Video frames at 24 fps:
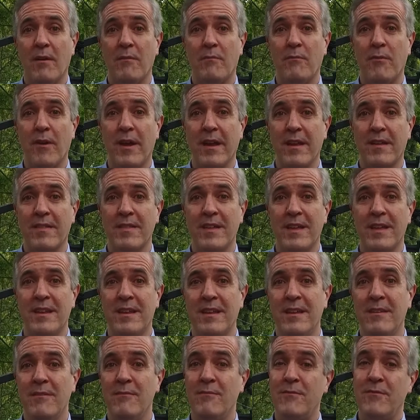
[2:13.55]

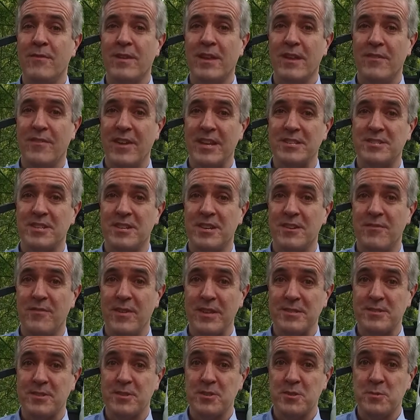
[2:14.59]
Franklin Convention and
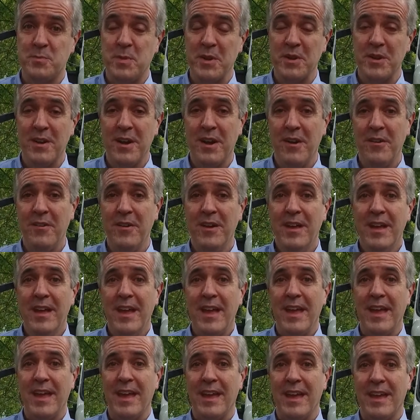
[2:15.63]
Visitors Bureau,
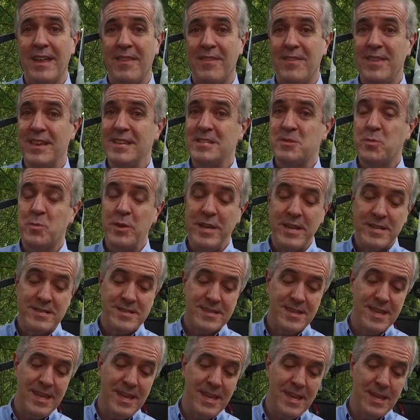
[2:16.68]
and this week's
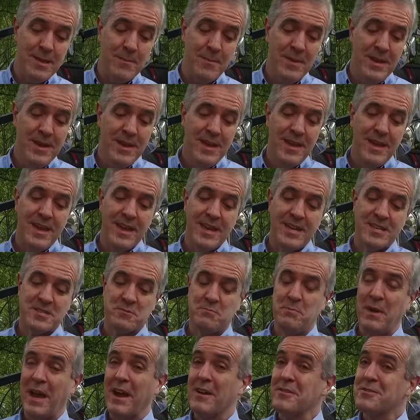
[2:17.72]
theme is
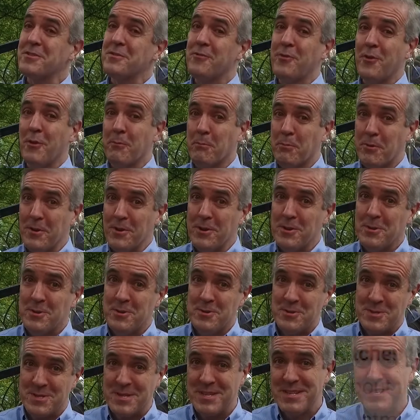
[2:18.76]
Bountiful
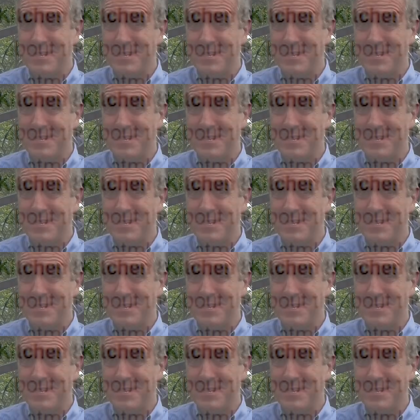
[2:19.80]
Brews.